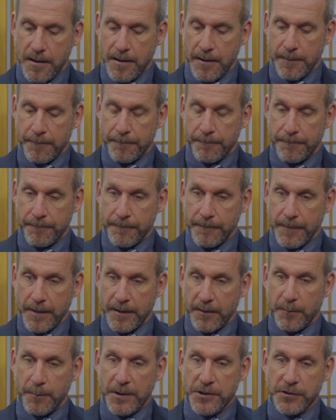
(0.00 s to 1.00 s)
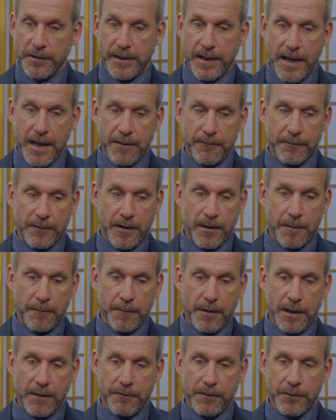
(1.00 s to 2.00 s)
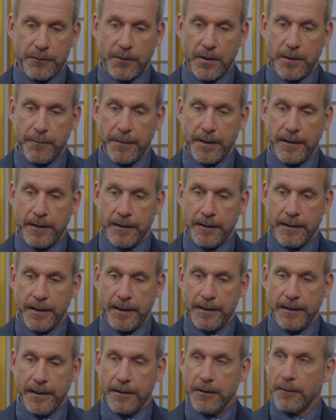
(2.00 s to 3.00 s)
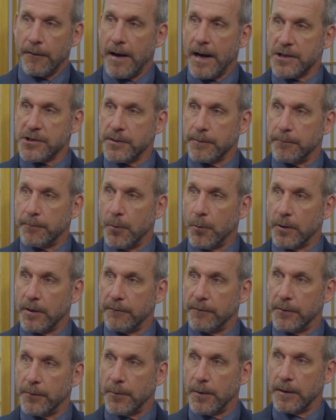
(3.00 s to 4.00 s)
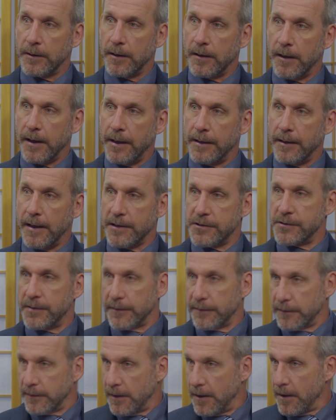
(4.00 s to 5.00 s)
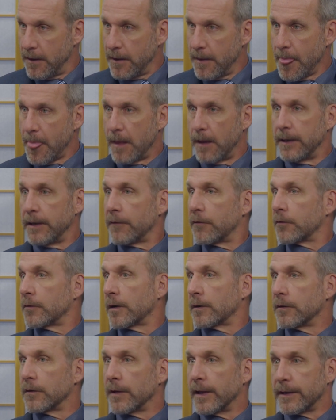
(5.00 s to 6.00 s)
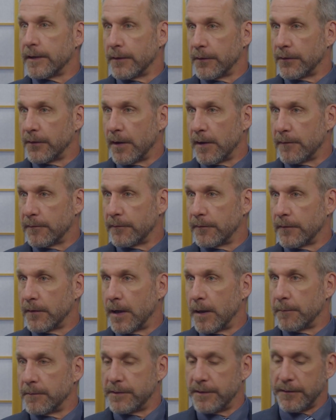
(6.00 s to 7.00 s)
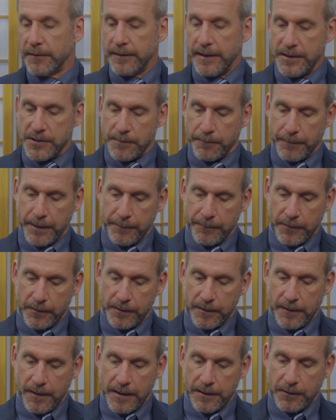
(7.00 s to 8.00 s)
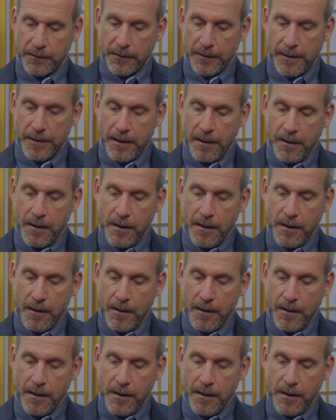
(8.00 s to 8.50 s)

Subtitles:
And especially to have, if there's going to be an interaction point of view on there, and not just an instructor like yourself, just teaching people to that degree.